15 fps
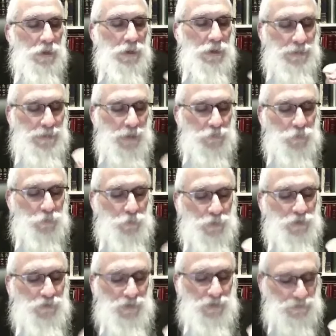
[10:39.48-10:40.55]
In other words,
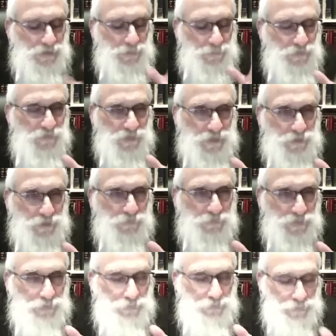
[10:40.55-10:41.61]
what is Dr. Rebbe saying over
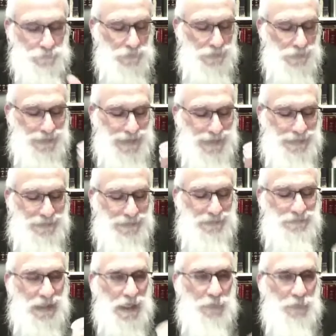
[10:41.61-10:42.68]
here?
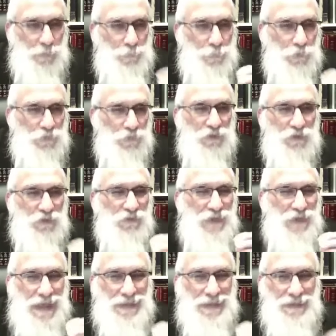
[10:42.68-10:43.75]
Anytime a person does
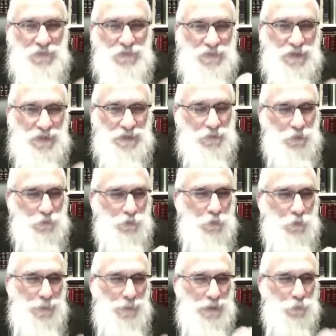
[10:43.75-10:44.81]
any sin,
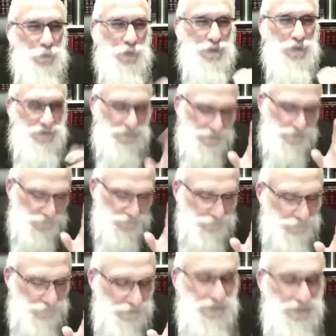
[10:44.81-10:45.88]
no matter what it is,
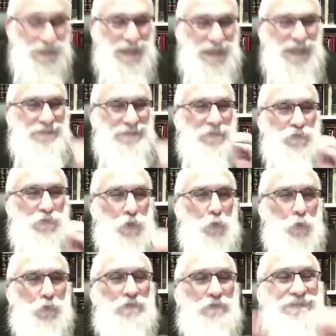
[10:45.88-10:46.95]
it's a
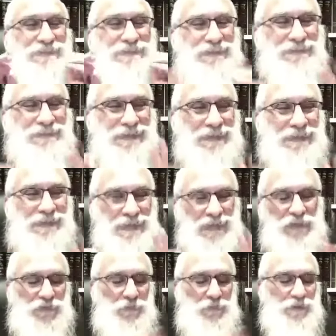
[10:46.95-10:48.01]
total
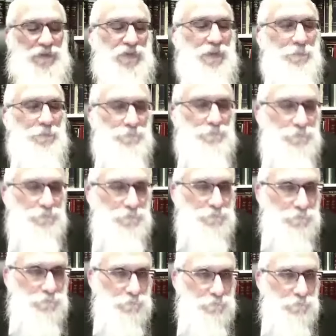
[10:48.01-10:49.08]
disconnect from Hashem.
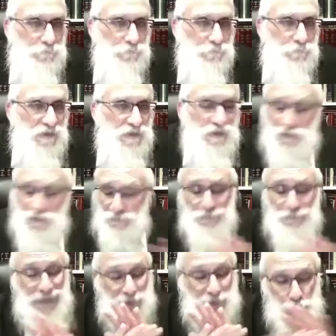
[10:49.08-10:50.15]
It doesn't
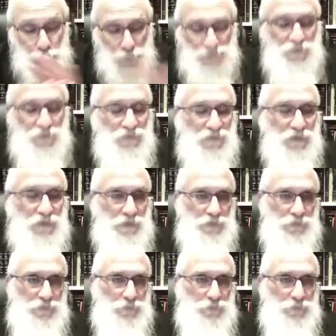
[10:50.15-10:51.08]
matter what the sin is.